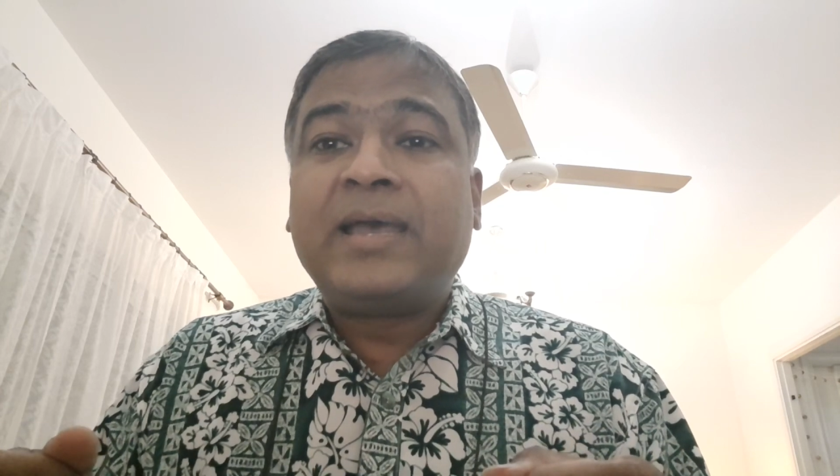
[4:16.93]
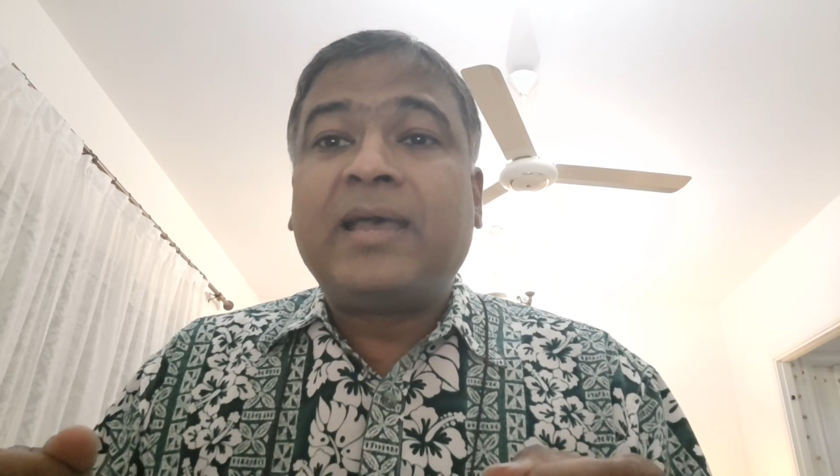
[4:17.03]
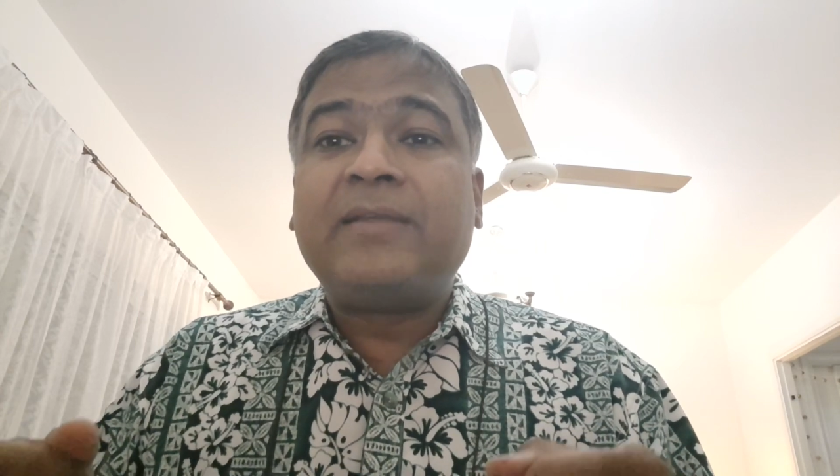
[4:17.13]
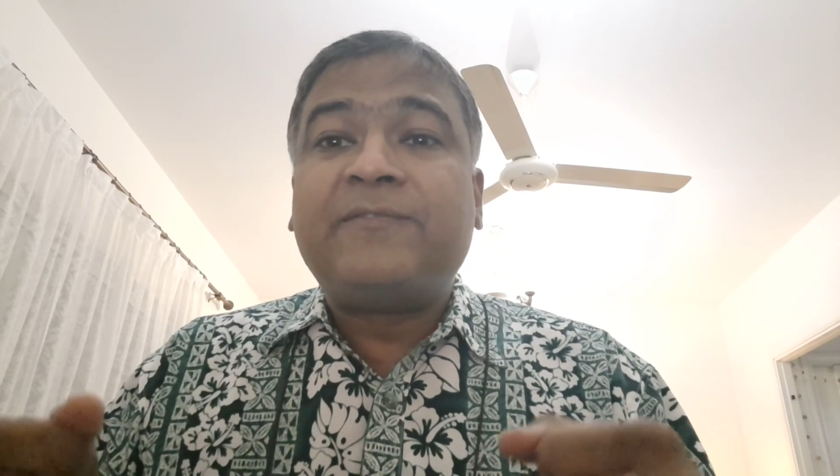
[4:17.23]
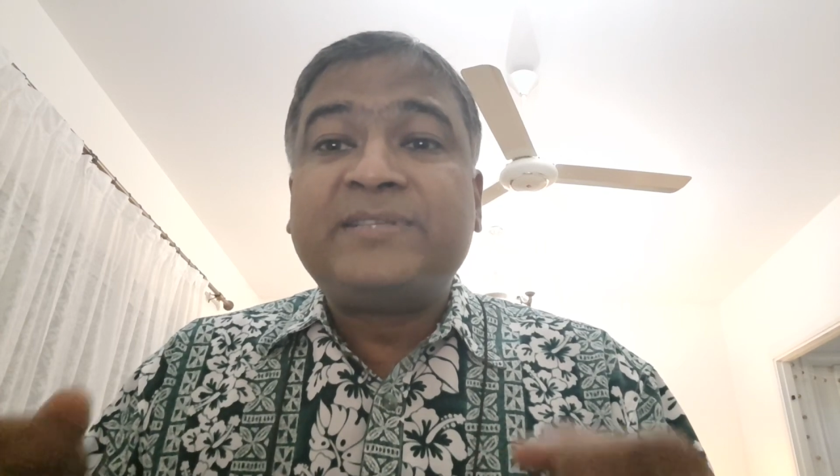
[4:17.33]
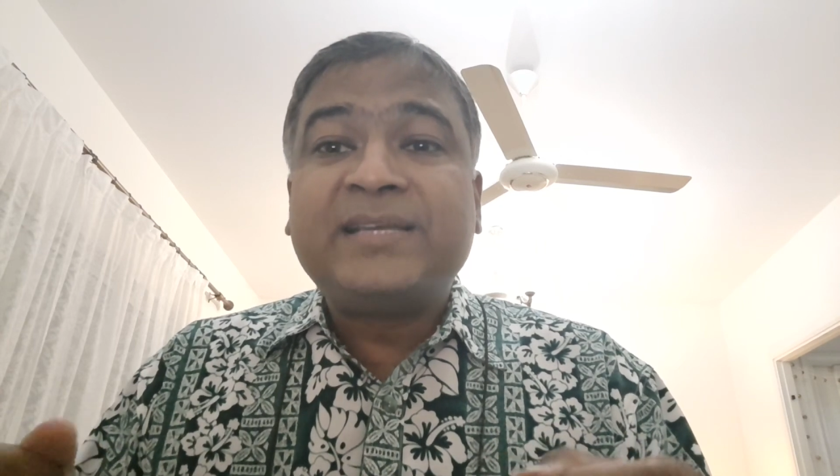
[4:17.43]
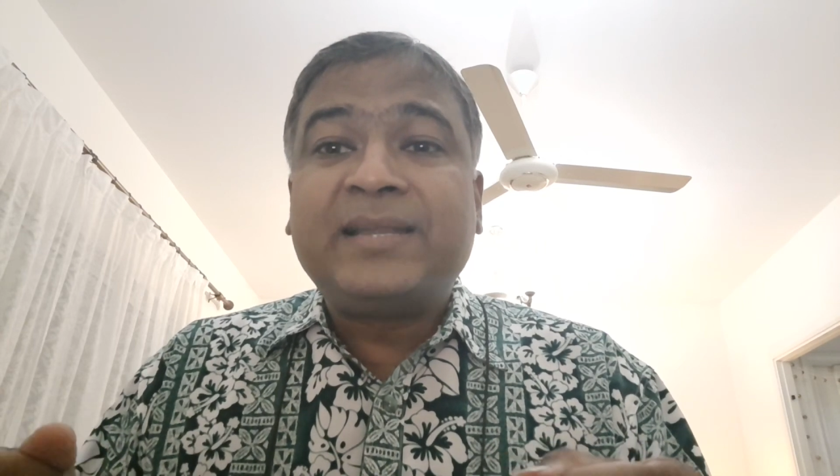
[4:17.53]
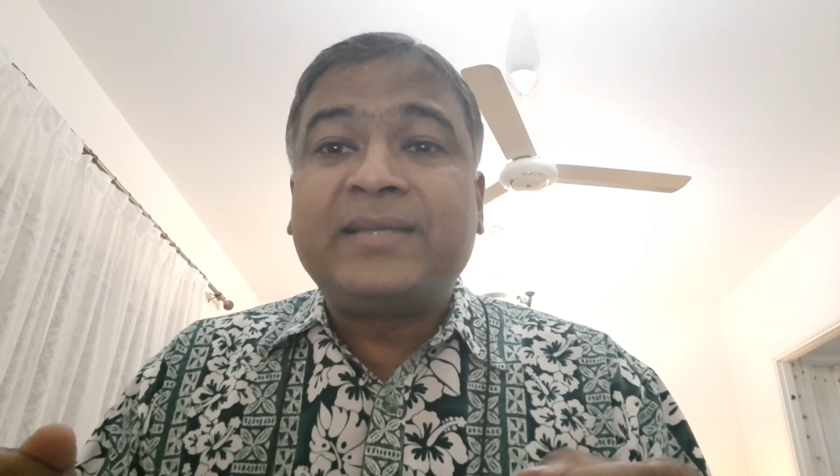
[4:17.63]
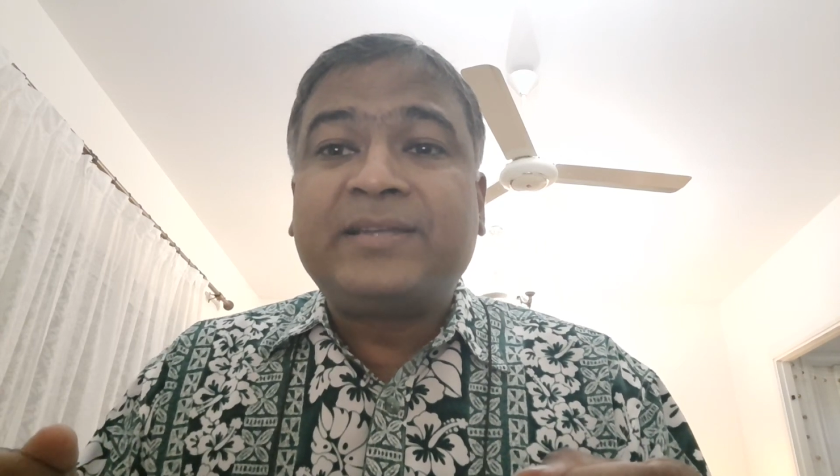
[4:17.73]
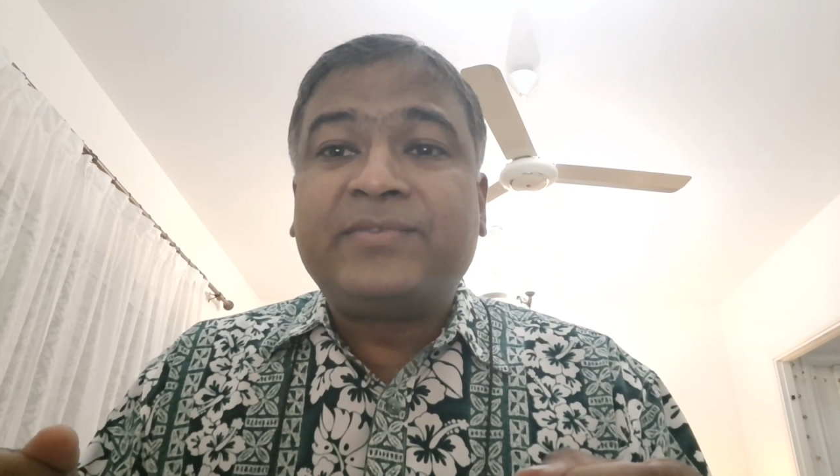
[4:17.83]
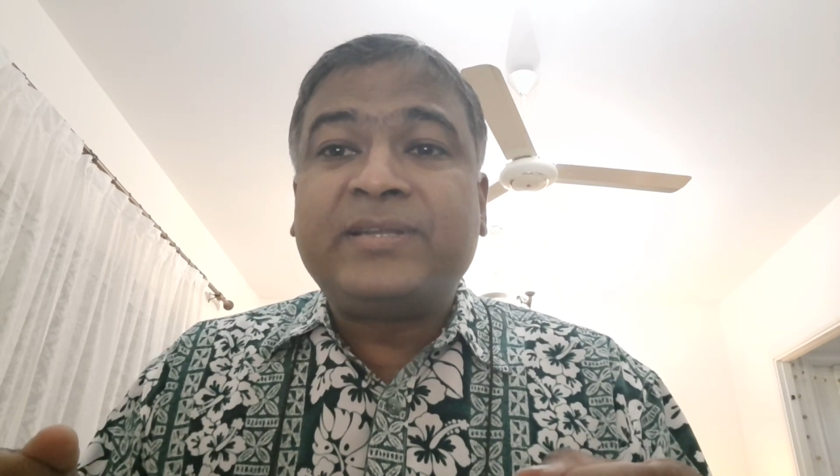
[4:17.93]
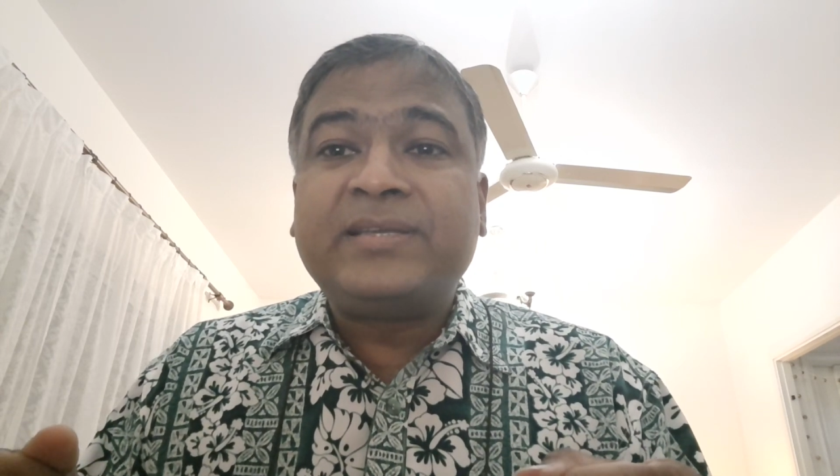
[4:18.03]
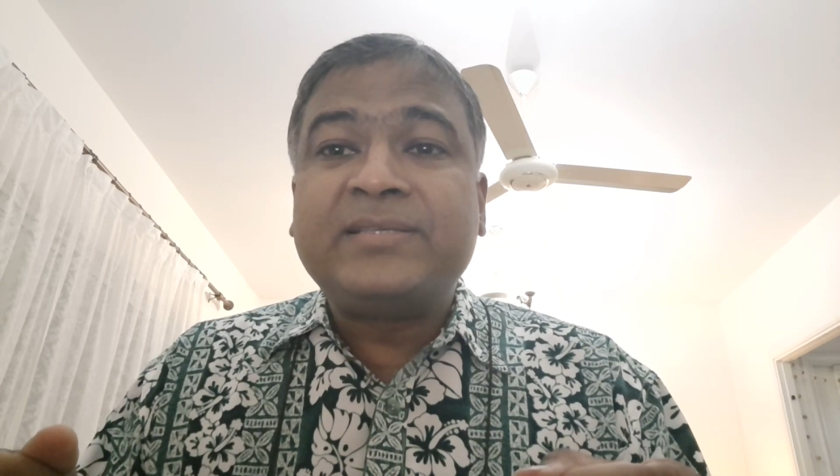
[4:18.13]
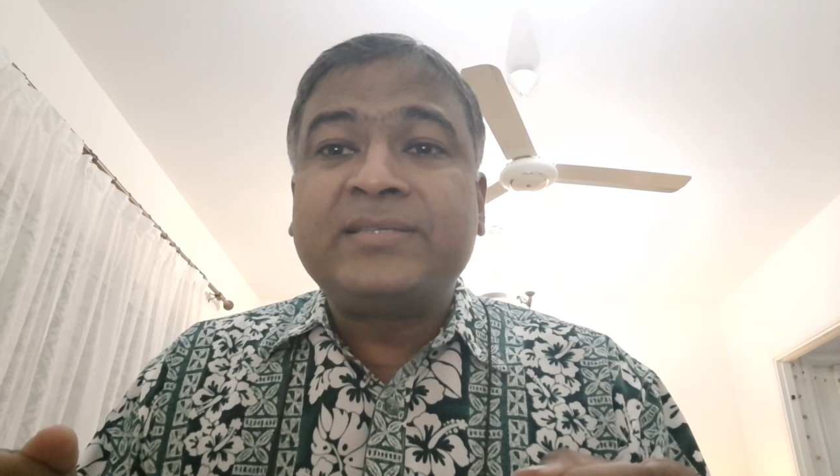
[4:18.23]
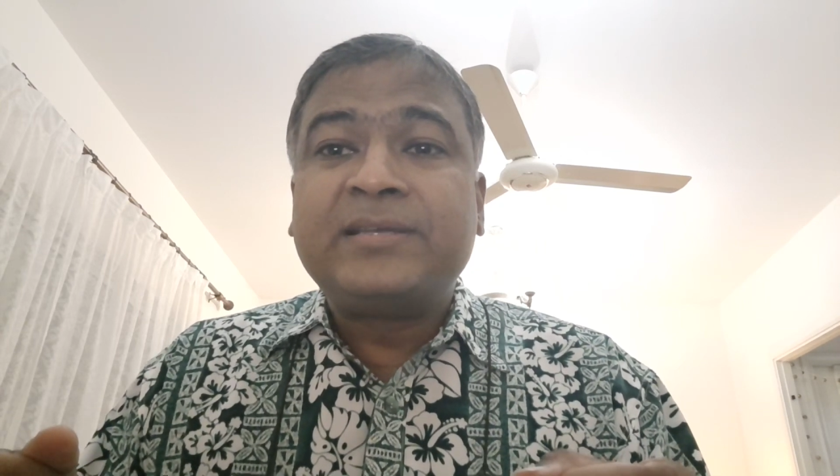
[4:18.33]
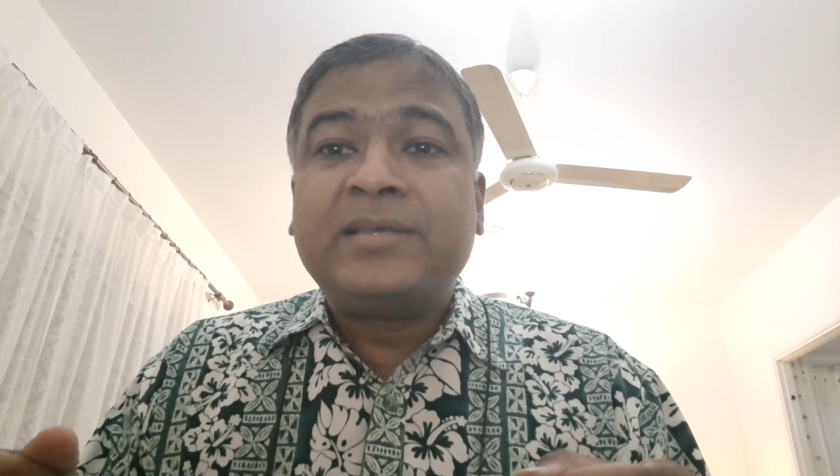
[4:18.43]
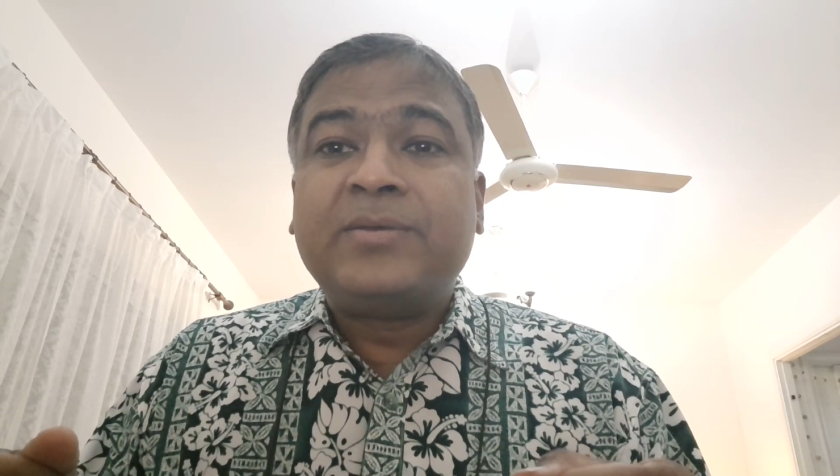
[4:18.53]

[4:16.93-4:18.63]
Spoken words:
and physical activities,